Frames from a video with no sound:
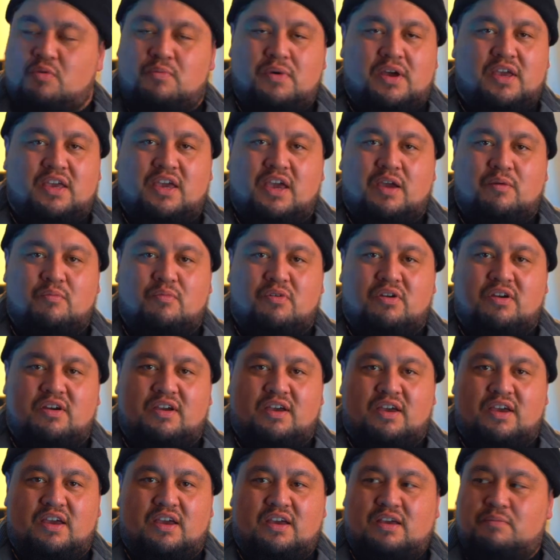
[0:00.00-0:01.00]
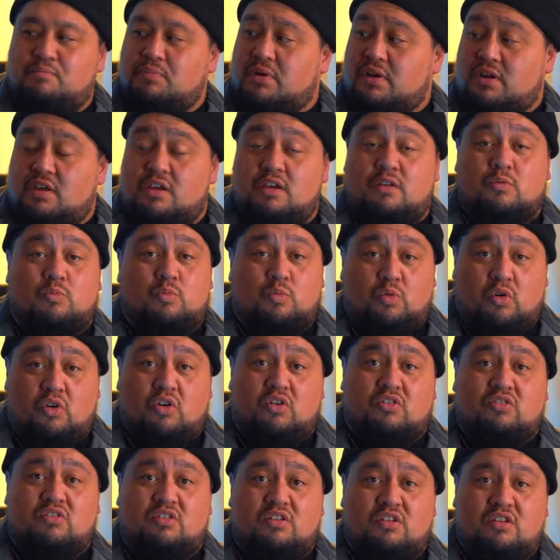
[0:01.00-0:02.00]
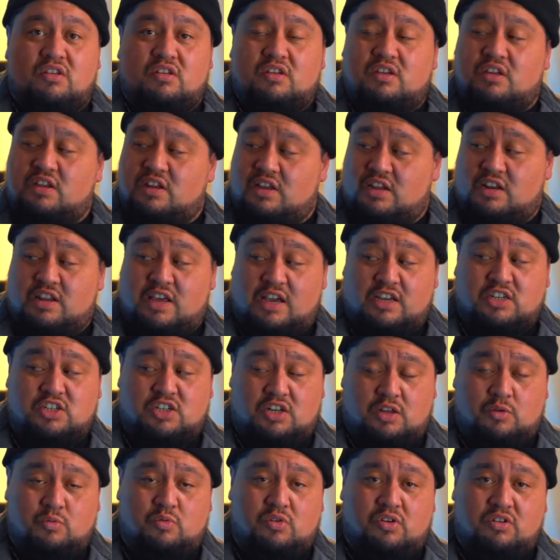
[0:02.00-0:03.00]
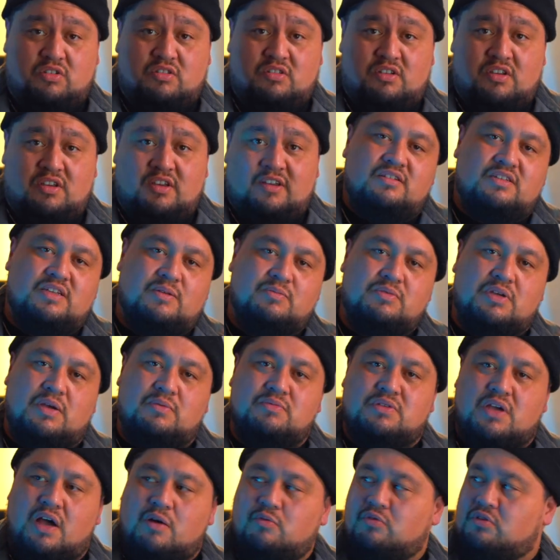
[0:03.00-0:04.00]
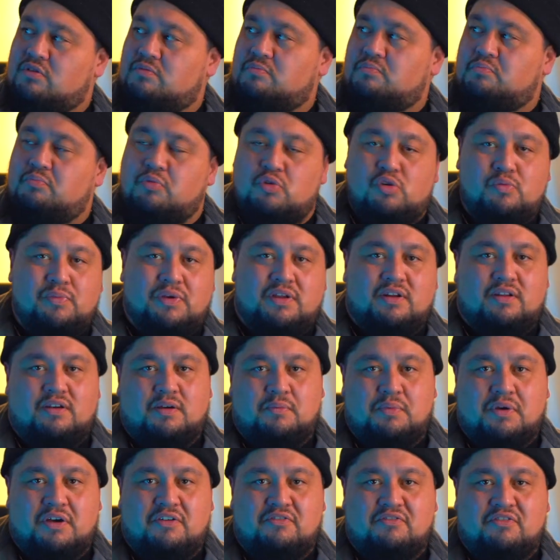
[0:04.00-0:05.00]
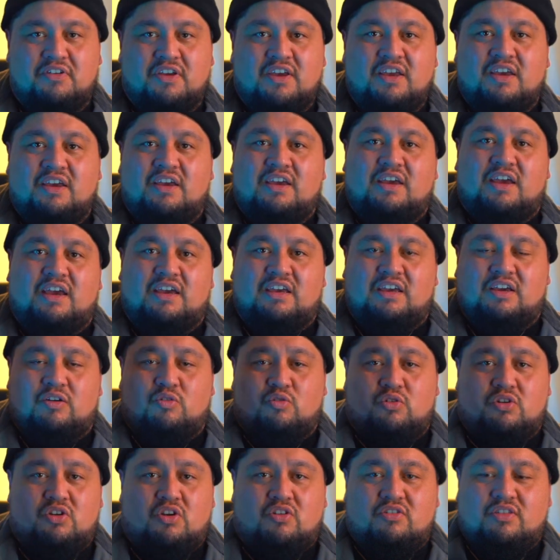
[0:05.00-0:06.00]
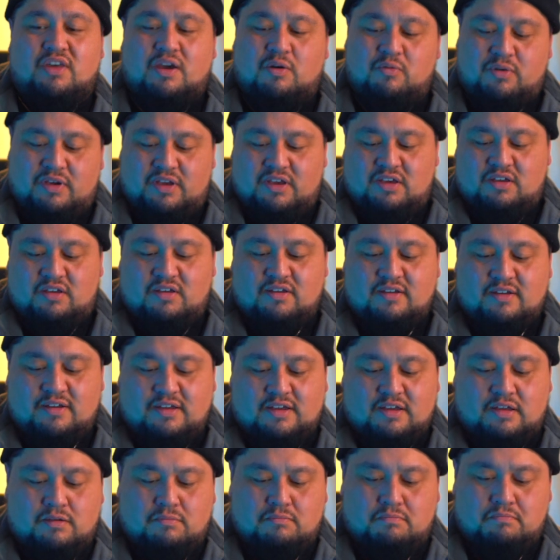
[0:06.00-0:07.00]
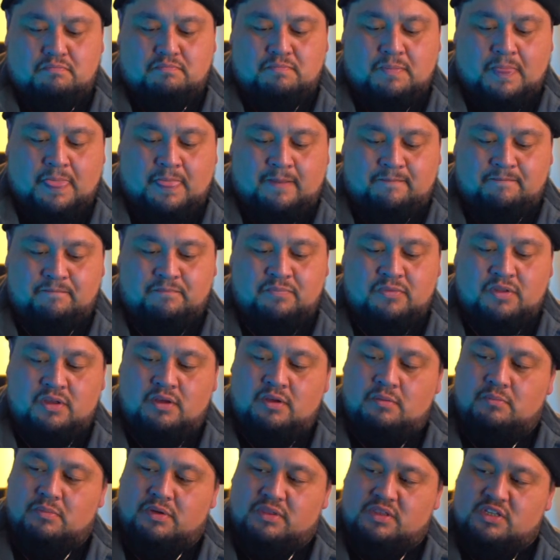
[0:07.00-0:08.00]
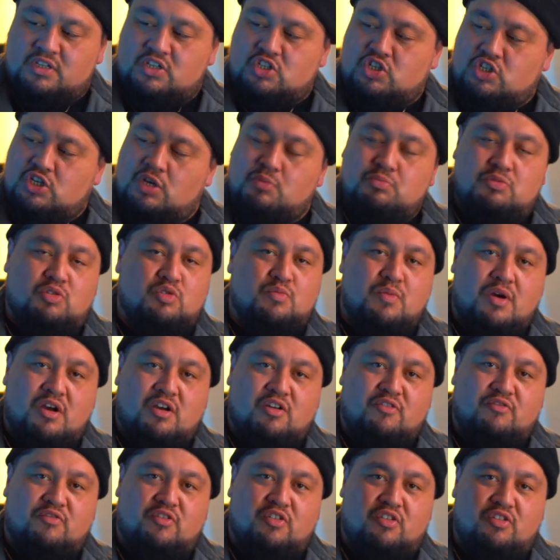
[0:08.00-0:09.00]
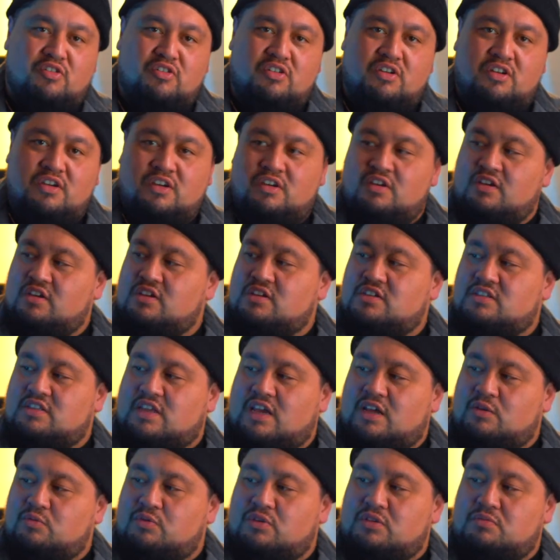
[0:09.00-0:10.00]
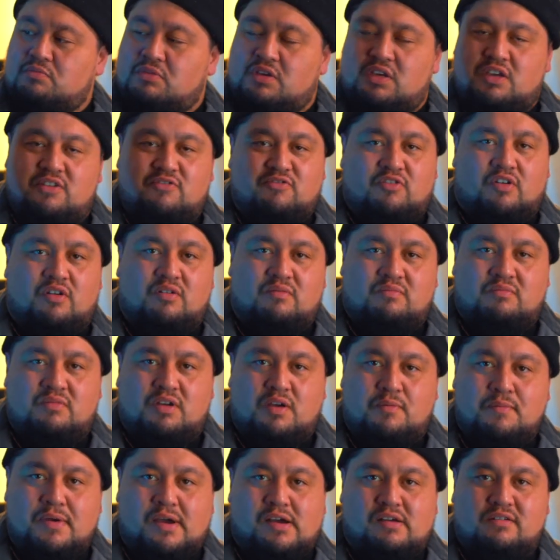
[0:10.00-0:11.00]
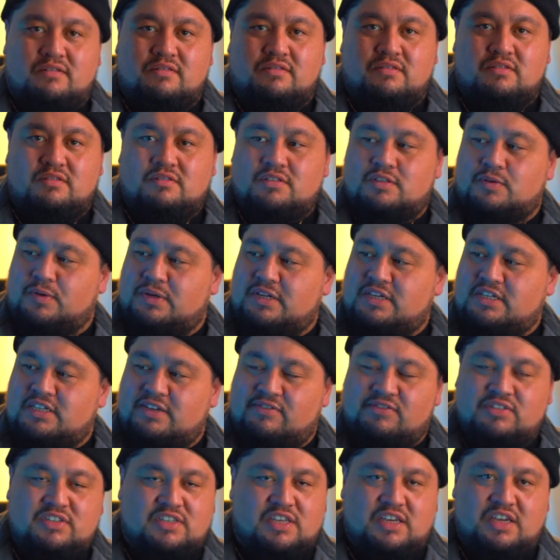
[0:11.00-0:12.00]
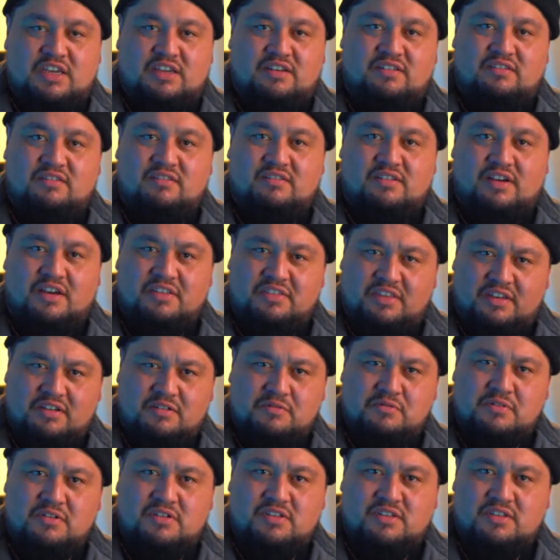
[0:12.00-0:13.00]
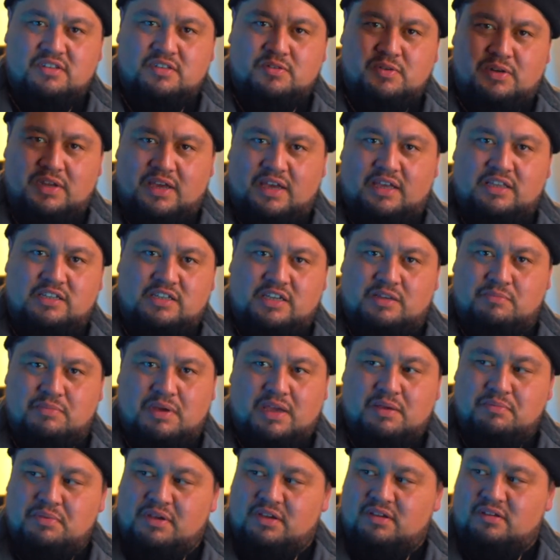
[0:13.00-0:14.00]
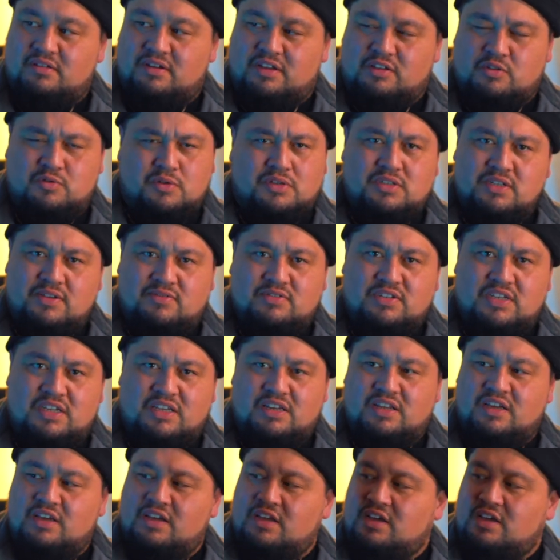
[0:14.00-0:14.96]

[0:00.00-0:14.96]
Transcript: my camera, but it worked. It actually worked. Sometimes I would boom it above and get audio that way. But this cheap little microphone stayed with me from about 2017, I think it was, 2018 maybe, no, 2017,